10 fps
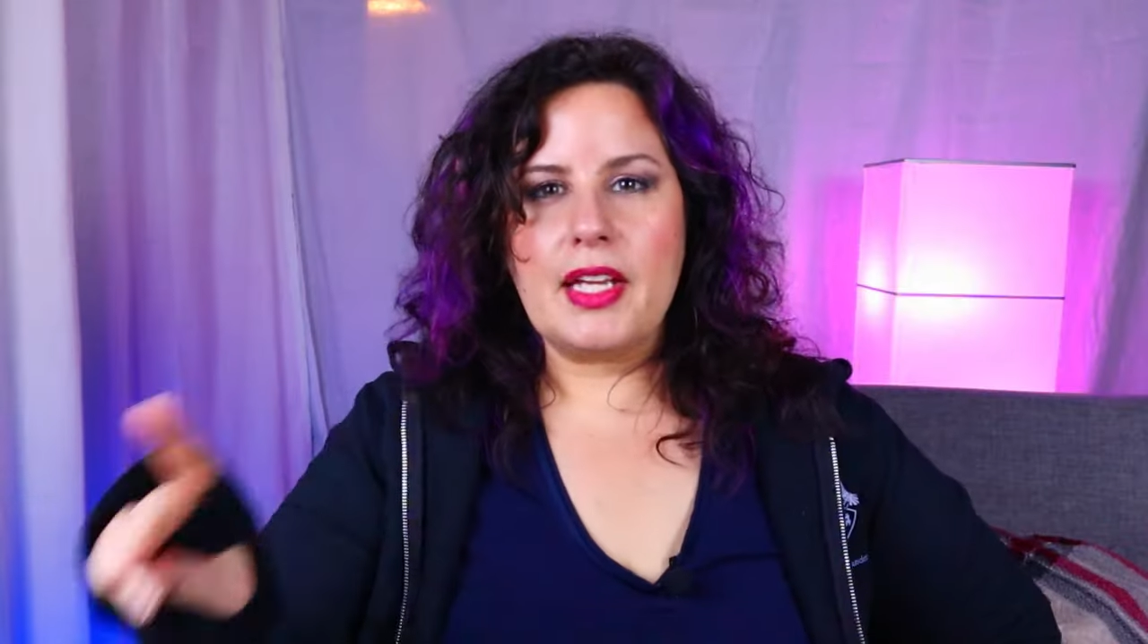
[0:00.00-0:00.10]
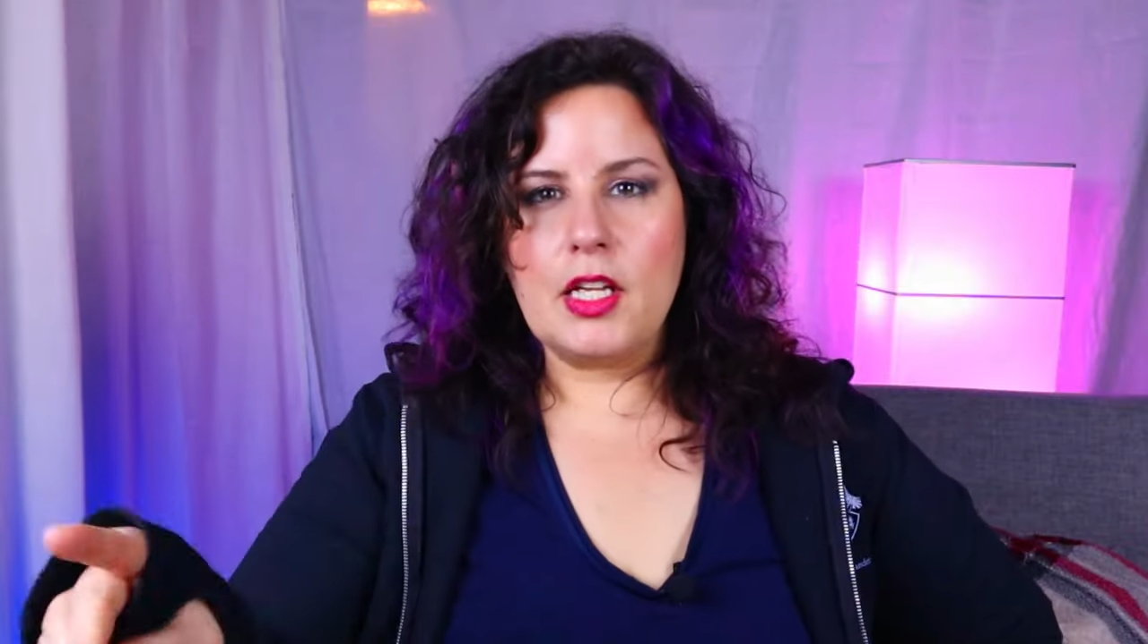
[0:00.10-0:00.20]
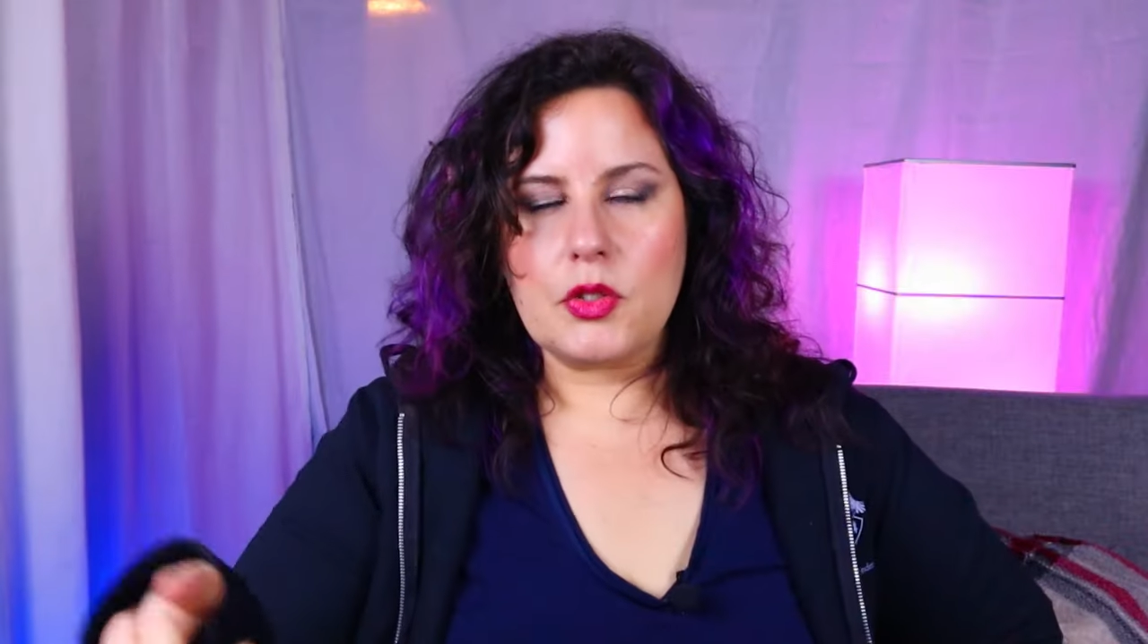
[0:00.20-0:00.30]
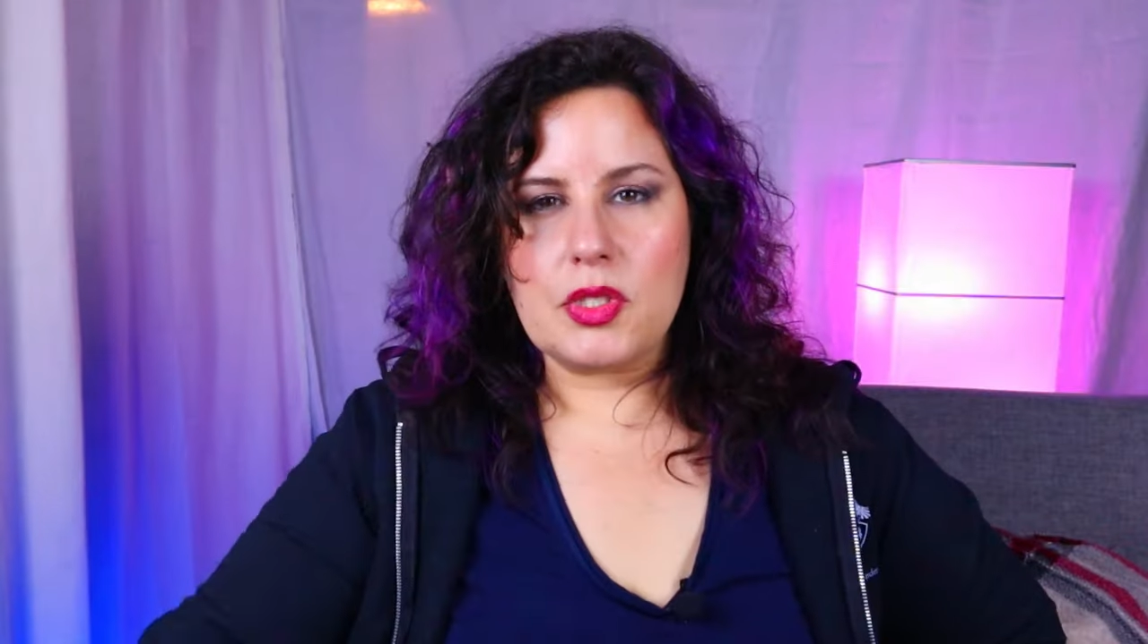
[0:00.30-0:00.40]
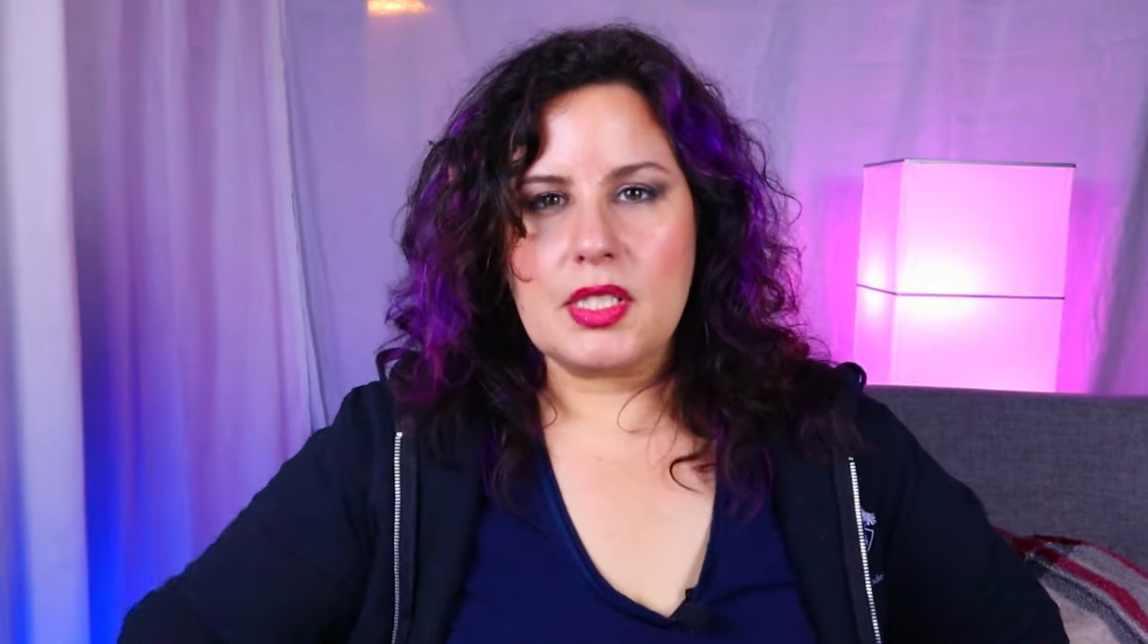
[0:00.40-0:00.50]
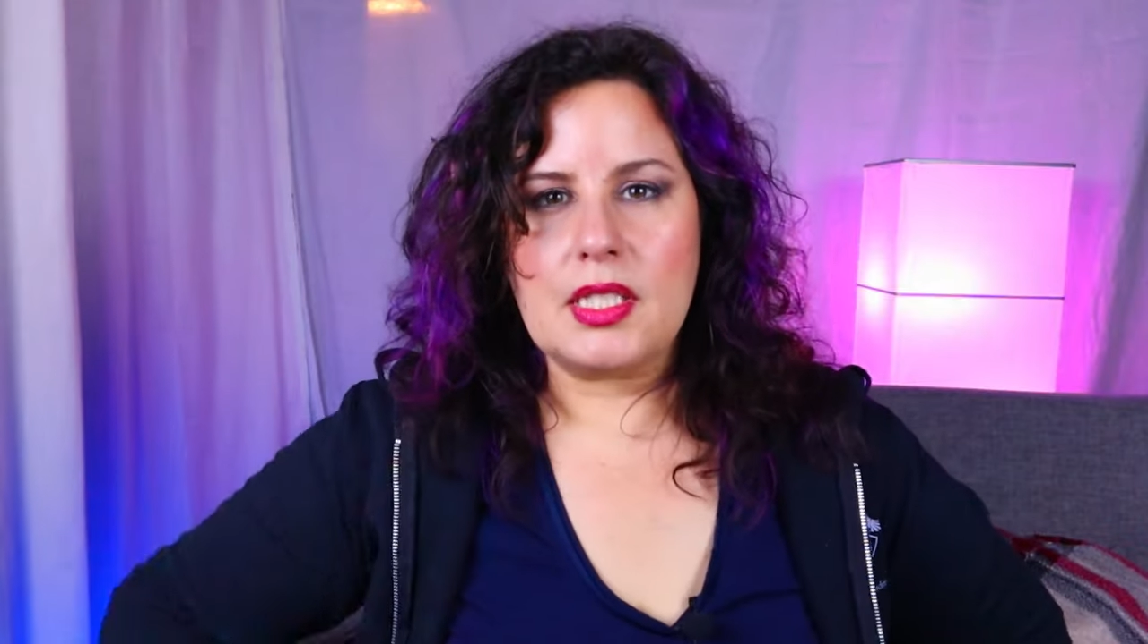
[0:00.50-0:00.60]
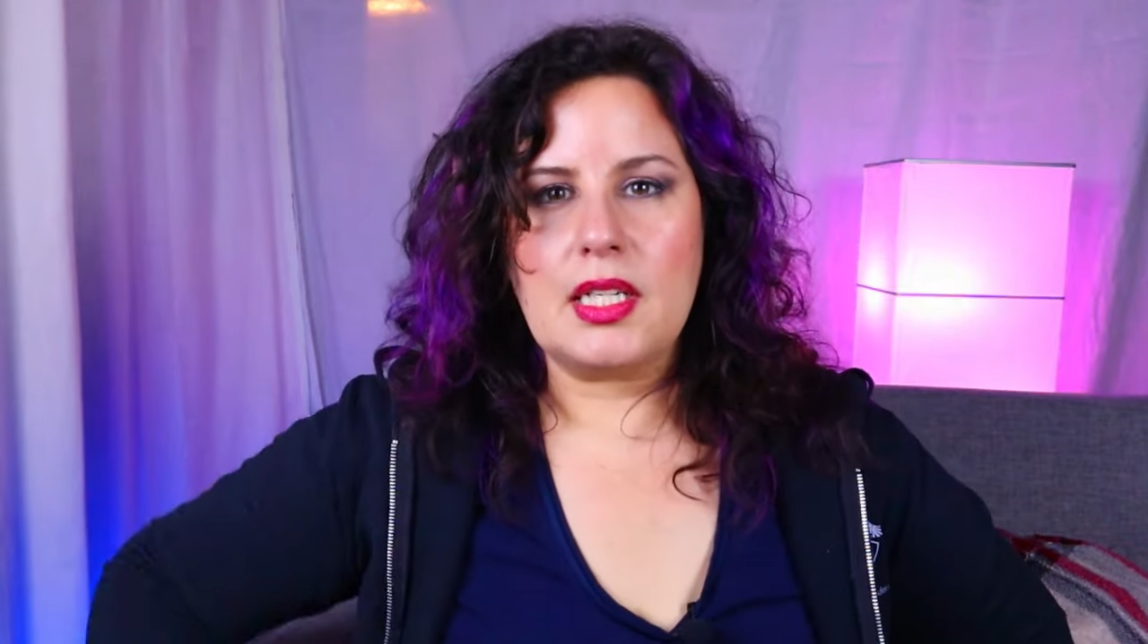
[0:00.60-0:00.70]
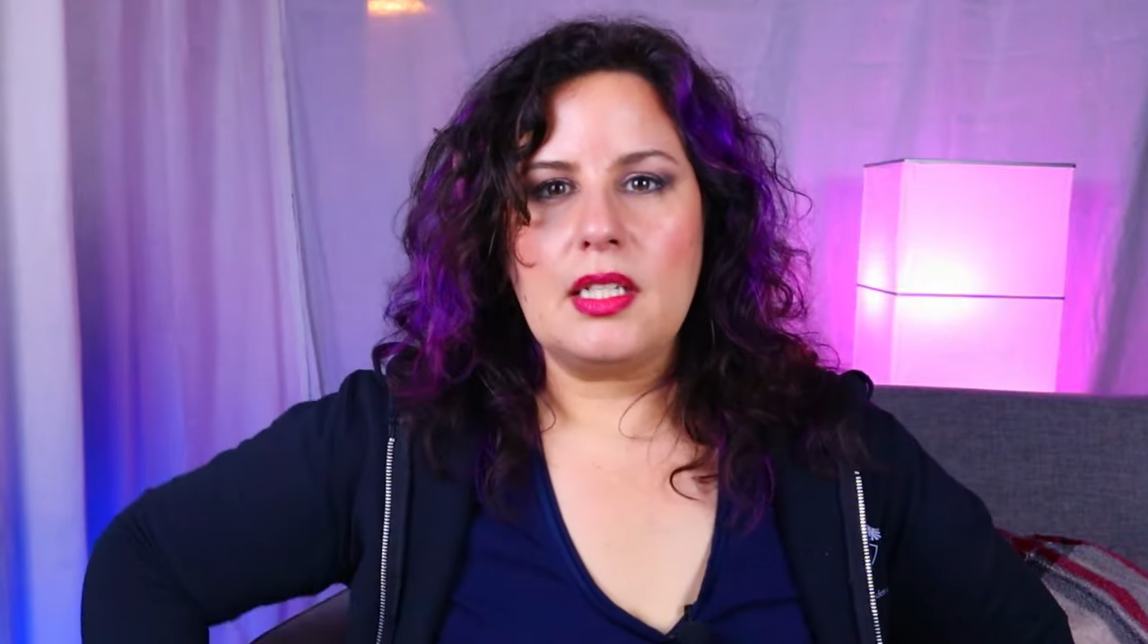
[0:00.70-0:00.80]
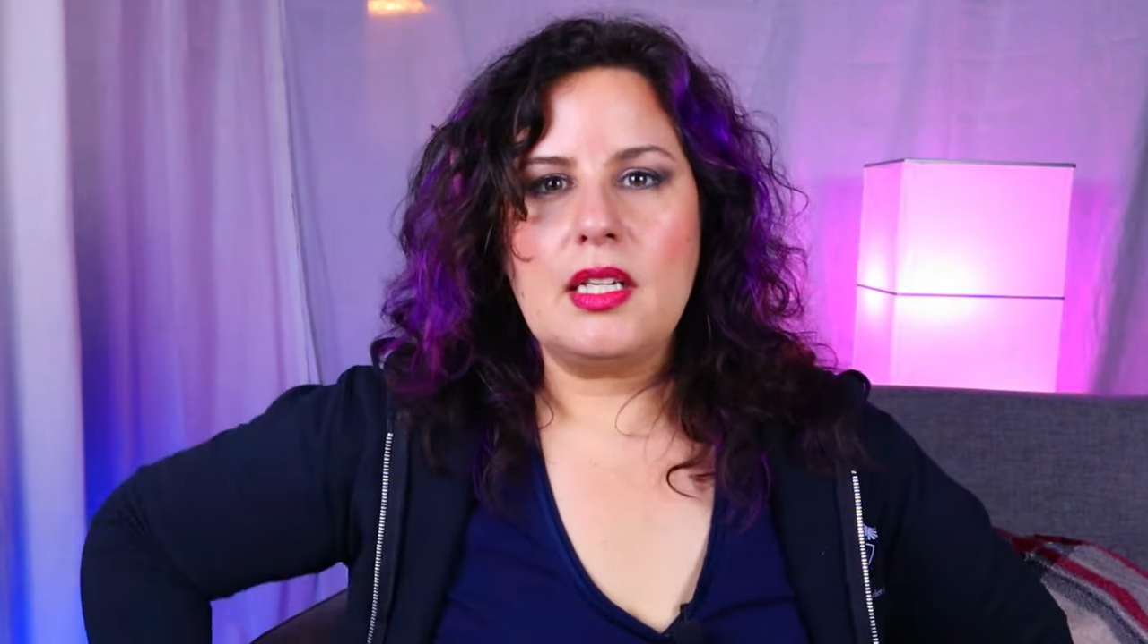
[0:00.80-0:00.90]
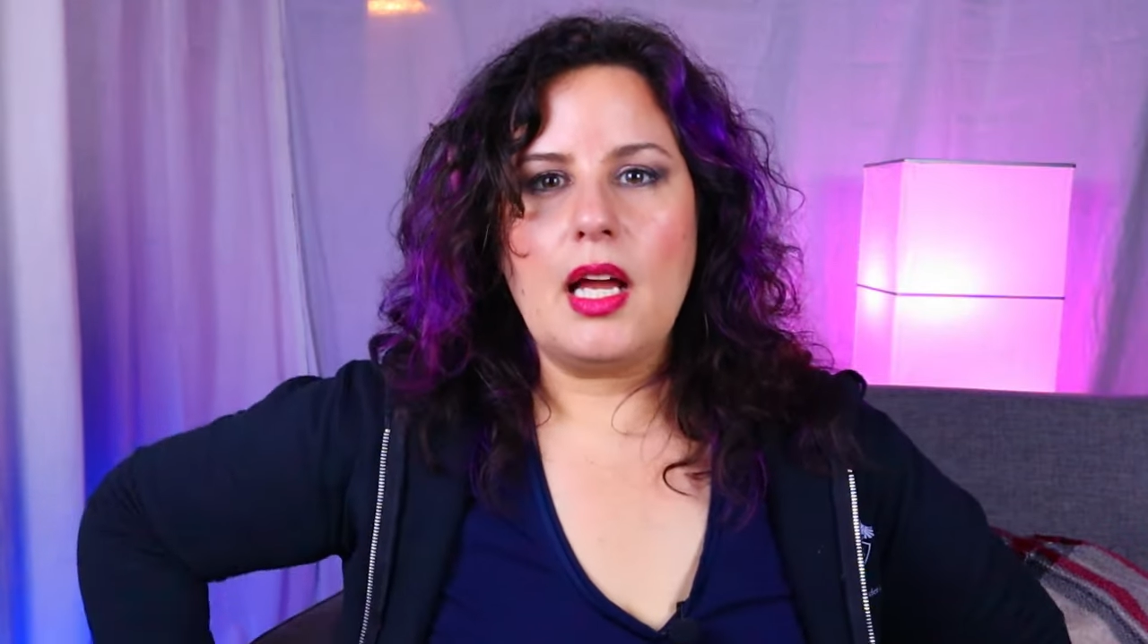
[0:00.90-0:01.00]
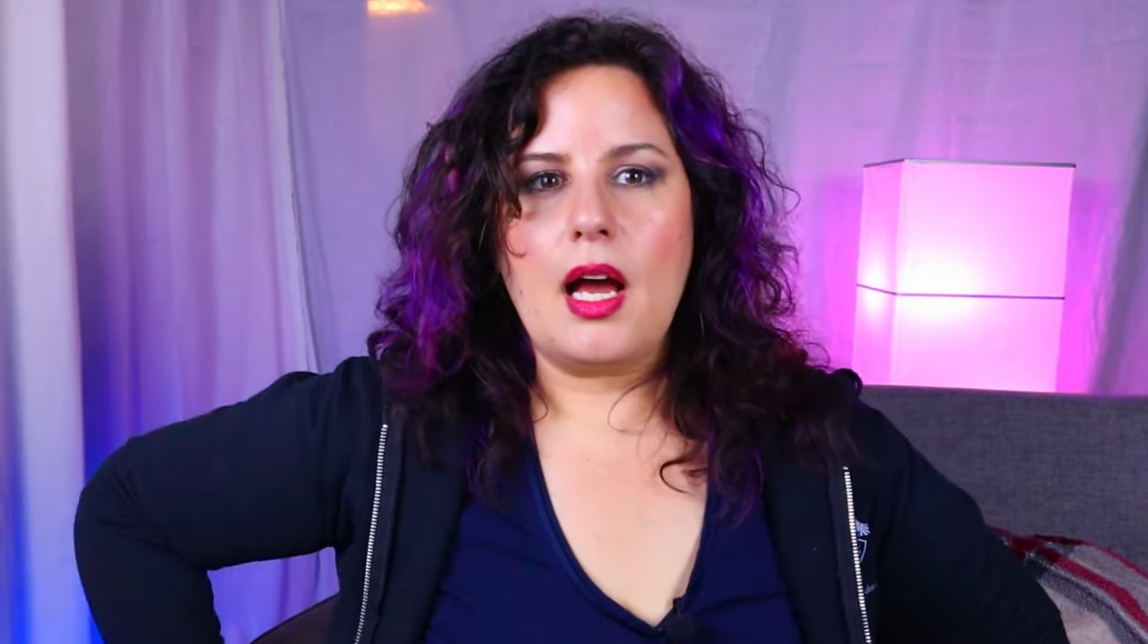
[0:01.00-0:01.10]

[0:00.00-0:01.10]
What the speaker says: interesting.